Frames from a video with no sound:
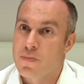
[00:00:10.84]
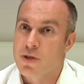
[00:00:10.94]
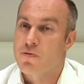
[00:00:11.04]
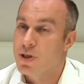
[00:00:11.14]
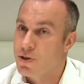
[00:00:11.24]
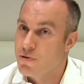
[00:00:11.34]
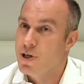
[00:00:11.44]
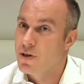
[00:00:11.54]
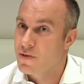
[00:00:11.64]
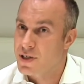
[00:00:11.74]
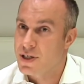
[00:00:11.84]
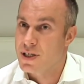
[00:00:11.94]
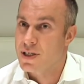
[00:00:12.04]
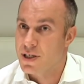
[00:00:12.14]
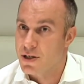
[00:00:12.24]
between three
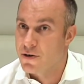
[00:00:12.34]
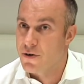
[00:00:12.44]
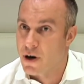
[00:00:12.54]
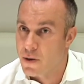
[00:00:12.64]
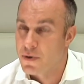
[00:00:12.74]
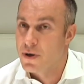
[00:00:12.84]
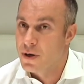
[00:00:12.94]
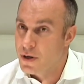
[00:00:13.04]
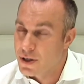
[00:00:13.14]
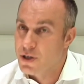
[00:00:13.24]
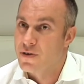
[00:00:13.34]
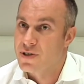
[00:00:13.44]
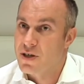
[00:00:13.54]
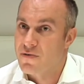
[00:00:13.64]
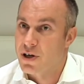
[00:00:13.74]
universities in Europe, the
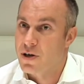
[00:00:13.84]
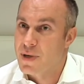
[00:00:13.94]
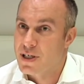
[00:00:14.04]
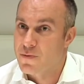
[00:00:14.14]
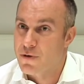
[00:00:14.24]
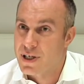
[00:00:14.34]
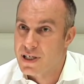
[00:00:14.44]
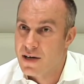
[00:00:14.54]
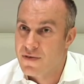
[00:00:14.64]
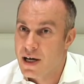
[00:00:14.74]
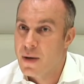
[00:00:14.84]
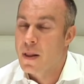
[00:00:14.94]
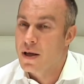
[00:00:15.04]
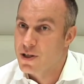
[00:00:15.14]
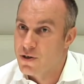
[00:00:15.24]
University of Economics in Bratislava,
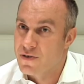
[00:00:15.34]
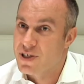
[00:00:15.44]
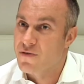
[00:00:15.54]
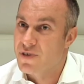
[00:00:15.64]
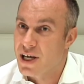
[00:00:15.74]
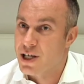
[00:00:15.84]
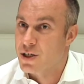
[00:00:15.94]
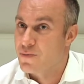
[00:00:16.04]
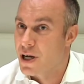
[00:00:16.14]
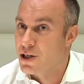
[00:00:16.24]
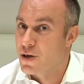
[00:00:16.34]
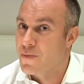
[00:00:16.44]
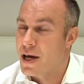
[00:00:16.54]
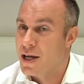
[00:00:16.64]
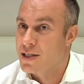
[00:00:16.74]
the University of Liège in Belgium,
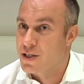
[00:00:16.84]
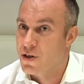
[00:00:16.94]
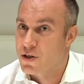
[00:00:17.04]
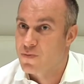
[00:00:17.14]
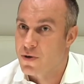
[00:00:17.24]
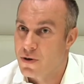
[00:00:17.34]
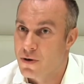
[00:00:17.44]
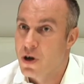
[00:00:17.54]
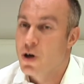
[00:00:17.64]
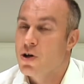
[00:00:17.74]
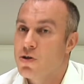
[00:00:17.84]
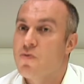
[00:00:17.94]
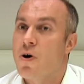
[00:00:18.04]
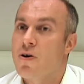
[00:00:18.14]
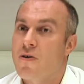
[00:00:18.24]
and Sciences Po, to
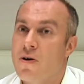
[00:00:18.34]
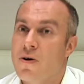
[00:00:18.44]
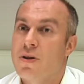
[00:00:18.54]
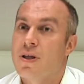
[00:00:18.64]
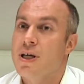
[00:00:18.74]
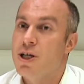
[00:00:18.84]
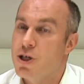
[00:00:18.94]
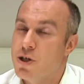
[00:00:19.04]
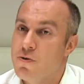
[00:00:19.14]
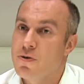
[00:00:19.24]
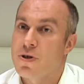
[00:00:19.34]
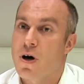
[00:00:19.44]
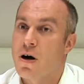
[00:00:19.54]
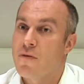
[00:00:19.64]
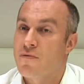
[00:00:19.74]
work around issues
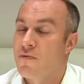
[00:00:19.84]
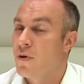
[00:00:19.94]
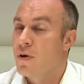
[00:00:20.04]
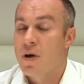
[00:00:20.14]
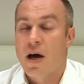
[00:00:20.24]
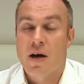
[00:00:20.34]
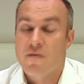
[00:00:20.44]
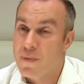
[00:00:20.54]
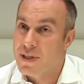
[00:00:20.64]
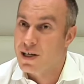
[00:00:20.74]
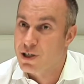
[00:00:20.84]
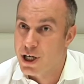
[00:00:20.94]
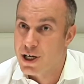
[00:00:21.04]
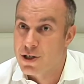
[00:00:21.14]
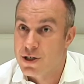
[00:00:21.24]
of environmental
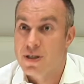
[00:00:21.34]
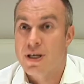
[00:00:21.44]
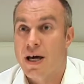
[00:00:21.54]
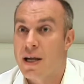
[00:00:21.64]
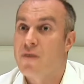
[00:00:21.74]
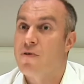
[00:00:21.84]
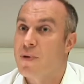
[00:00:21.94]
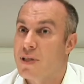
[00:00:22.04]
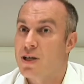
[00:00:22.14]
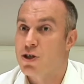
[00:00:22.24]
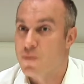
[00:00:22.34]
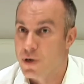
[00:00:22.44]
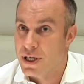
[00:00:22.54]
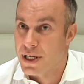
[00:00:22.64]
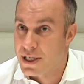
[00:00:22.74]
changes and environmental
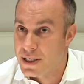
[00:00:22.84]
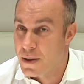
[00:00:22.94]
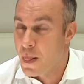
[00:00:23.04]
geopolitics.